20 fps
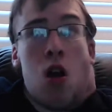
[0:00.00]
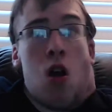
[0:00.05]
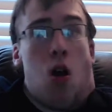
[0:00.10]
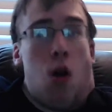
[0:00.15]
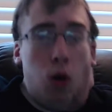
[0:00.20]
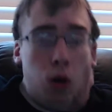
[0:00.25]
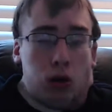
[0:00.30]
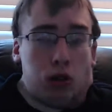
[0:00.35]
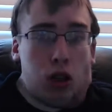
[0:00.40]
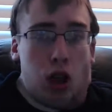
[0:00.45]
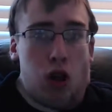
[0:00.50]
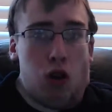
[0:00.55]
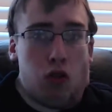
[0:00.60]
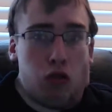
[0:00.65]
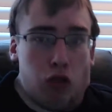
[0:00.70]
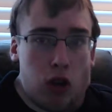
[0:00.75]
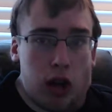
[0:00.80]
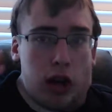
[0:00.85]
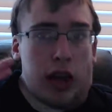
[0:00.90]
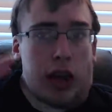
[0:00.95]
Or go
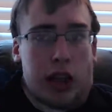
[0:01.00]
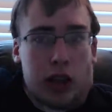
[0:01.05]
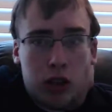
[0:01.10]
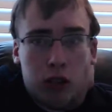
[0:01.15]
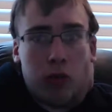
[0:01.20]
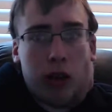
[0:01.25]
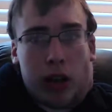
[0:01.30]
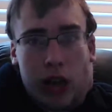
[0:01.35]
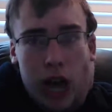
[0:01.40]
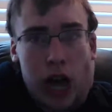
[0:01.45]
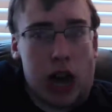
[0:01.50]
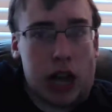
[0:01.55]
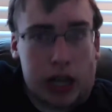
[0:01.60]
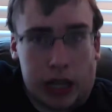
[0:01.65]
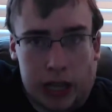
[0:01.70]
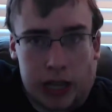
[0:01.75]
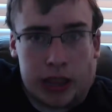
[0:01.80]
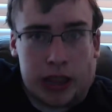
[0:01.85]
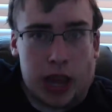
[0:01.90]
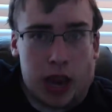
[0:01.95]
running into
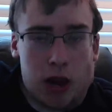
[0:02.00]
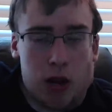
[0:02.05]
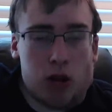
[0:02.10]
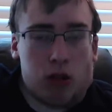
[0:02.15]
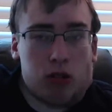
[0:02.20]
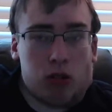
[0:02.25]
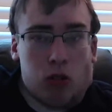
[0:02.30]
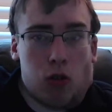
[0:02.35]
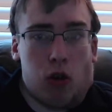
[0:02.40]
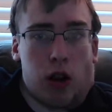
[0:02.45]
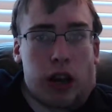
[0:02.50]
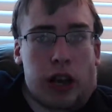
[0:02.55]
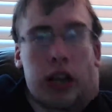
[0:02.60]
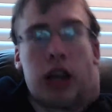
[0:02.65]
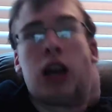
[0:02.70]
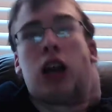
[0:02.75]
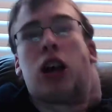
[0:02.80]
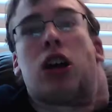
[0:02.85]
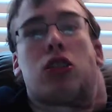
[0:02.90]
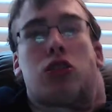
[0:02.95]
Akatsuki territory
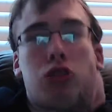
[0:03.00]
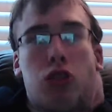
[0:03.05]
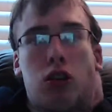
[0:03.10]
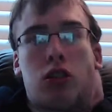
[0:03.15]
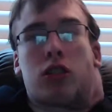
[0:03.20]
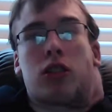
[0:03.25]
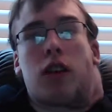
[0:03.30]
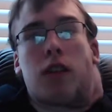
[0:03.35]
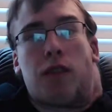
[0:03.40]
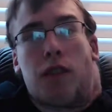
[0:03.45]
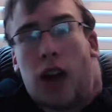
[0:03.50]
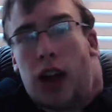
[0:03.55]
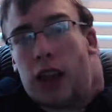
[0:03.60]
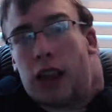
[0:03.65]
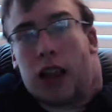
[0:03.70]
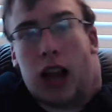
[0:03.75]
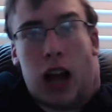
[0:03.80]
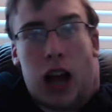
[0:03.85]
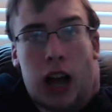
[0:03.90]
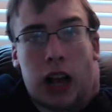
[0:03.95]
just to
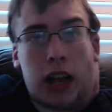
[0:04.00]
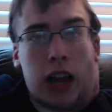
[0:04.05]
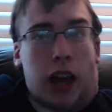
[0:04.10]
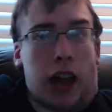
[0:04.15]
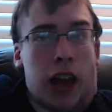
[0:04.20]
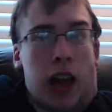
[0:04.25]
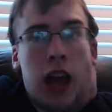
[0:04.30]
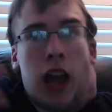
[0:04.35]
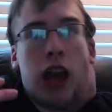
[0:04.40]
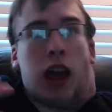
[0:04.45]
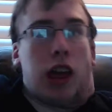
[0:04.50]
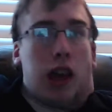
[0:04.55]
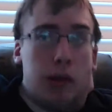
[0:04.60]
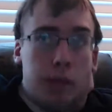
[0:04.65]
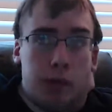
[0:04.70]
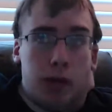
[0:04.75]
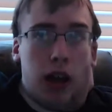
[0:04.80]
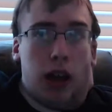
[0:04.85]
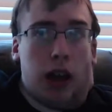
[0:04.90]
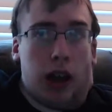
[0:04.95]
fight Sake.
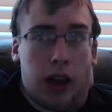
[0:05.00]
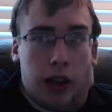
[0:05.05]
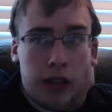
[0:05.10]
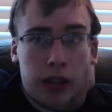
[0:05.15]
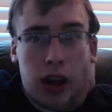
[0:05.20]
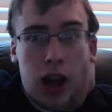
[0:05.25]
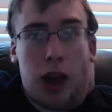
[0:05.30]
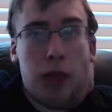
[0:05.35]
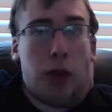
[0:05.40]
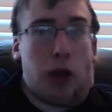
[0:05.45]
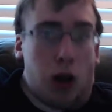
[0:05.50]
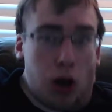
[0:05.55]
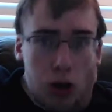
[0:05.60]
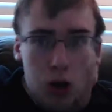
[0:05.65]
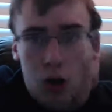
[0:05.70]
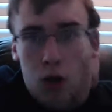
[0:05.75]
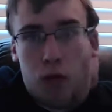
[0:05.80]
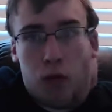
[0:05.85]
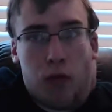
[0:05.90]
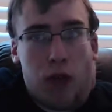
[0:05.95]
He'd be like, listen, I have a
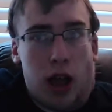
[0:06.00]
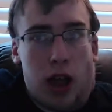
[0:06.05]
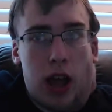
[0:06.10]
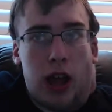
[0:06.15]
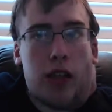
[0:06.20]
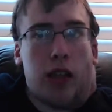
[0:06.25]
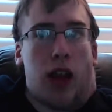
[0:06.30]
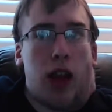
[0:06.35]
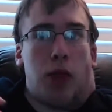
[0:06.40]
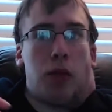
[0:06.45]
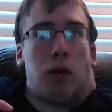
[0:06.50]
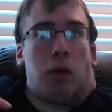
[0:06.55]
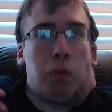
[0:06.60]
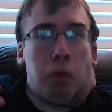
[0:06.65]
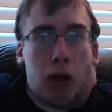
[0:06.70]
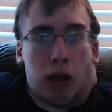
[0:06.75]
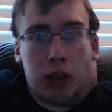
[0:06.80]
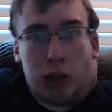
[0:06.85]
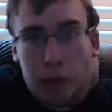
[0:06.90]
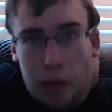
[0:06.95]
girlfriend, I have a
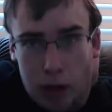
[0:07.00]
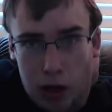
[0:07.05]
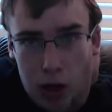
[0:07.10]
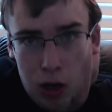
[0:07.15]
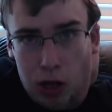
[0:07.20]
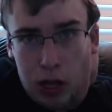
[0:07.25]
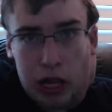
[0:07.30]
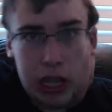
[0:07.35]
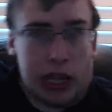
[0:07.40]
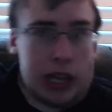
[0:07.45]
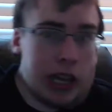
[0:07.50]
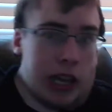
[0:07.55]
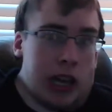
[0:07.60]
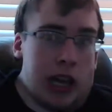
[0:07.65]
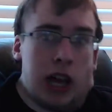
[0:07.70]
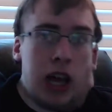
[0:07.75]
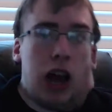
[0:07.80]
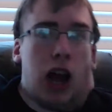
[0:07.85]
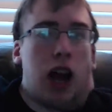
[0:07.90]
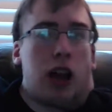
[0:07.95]
responsibility.
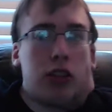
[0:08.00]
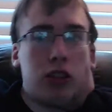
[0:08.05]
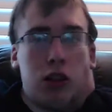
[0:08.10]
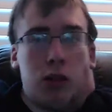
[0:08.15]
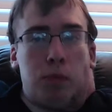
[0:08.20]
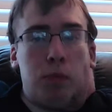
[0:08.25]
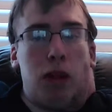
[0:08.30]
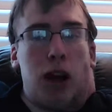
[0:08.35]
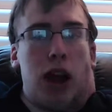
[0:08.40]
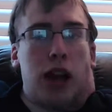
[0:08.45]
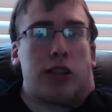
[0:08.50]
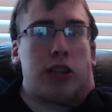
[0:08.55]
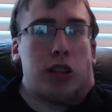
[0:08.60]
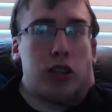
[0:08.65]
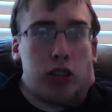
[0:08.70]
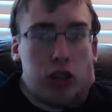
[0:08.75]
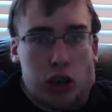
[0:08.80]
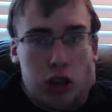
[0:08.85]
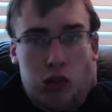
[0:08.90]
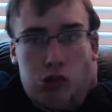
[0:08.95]
Like, you're planning to
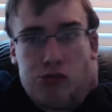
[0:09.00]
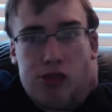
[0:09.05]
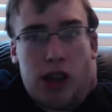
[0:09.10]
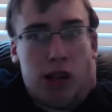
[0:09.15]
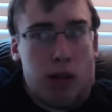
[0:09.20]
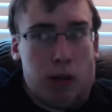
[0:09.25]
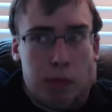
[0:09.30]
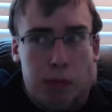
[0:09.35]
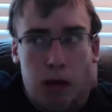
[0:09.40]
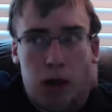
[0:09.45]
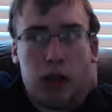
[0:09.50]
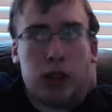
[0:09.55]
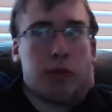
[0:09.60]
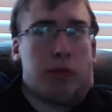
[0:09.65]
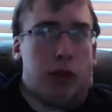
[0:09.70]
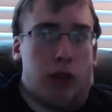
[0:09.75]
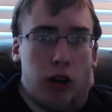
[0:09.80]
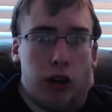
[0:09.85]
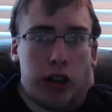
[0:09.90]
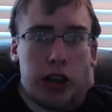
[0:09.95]
use that
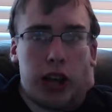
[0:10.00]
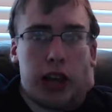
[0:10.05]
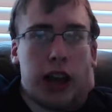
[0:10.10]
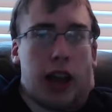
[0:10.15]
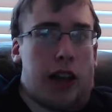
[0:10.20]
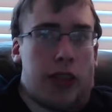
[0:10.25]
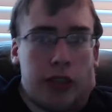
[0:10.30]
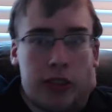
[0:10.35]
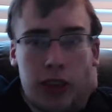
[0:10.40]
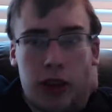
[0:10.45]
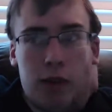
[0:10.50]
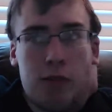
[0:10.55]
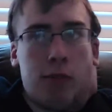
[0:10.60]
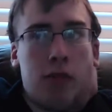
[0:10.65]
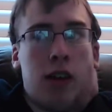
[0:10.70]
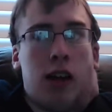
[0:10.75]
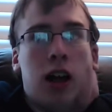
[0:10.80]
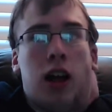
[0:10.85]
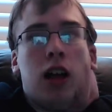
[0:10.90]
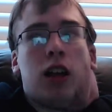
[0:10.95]
responsibility against him
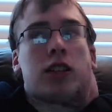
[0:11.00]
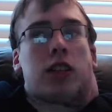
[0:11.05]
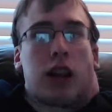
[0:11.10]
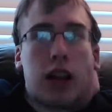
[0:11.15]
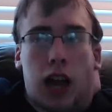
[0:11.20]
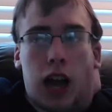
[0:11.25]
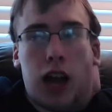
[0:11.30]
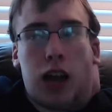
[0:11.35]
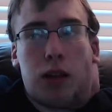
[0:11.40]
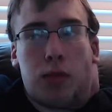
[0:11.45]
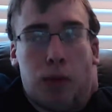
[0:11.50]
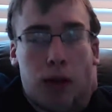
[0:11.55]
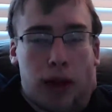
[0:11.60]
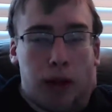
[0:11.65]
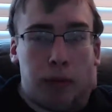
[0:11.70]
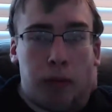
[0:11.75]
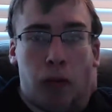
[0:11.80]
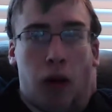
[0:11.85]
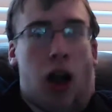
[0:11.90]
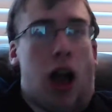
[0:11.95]
to kind of,
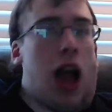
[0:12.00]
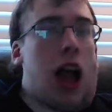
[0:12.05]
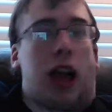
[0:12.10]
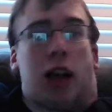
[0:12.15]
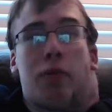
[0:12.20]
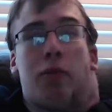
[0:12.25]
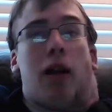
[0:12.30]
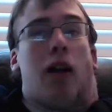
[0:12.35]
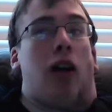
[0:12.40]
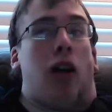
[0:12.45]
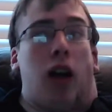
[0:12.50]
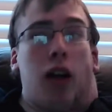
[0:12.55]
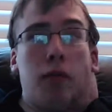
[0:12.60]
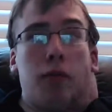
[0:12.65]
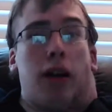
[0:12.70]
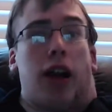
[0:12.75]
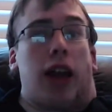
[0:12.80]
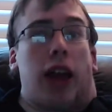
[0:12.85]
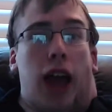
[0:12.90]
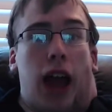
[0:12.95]
like, blackmail
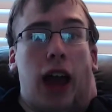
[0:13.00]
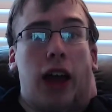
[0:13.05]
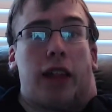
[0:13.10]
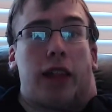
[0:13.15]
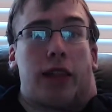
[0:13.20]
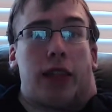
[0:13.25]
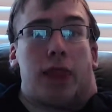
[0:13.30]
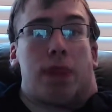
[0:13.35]
him, I guess,